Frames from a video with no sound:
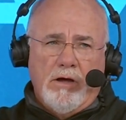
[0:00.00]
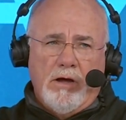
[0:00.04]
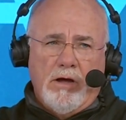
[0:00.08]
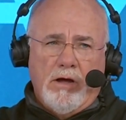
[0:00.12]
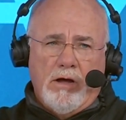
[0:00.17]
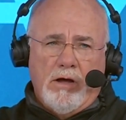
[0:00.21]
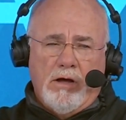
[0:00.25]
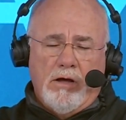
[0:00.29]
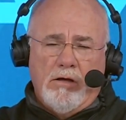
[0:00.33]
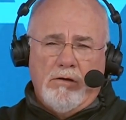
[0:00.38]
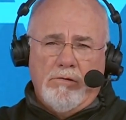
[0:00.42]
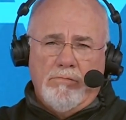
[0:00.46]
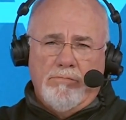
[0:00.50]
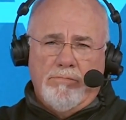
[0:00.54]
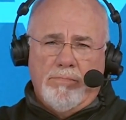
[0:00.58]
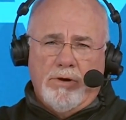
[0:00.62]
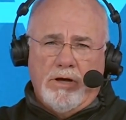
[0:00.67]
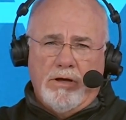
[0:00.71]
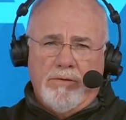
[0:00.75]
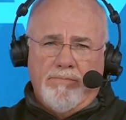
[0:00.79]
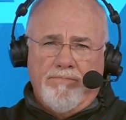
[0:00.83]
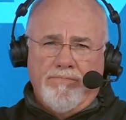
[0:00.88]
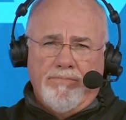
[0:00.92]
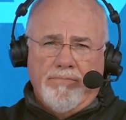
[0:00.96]
Uh,
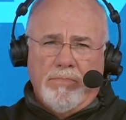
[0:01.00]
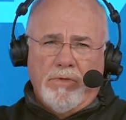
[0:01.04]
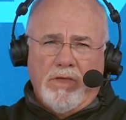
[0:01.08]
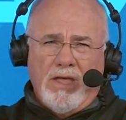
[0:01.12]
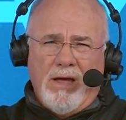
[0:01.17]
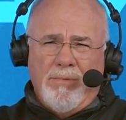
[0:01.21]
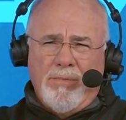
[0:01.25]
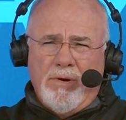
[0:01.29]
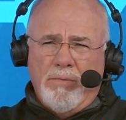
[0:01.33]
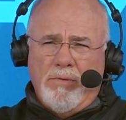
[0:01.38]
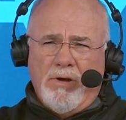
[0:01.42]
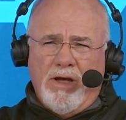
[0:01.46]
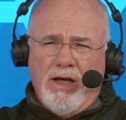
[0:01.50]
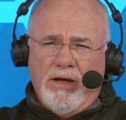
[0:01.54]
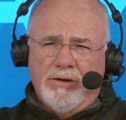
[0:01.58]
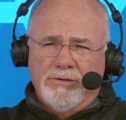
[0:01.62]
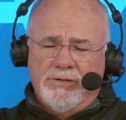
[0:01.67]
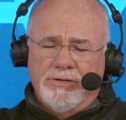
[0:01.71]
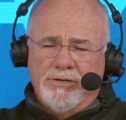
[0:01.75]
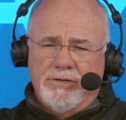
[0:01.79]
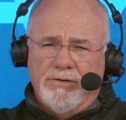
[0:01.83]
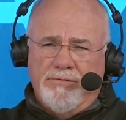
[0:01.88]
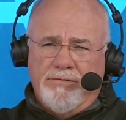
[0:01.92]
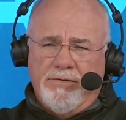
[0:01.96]
but how many
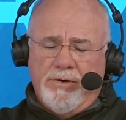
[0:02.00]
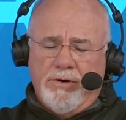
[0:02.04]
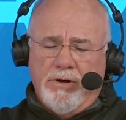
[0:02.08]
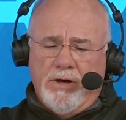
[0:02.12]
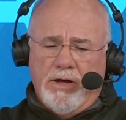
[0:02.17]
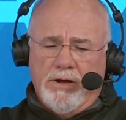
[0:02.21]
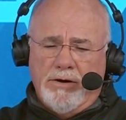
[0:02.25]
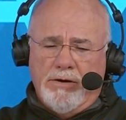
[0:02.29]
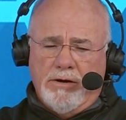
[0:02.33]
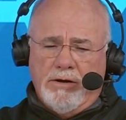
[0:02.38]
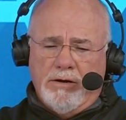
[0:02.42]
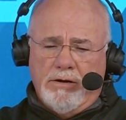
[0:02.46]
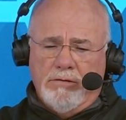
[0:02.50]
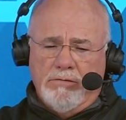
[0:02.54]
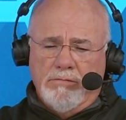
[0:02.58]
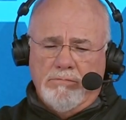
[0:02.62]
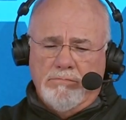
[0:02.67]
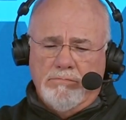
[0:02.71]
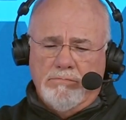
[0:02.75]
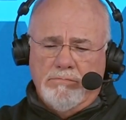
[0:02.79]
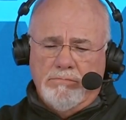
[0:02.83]
houses have you got now?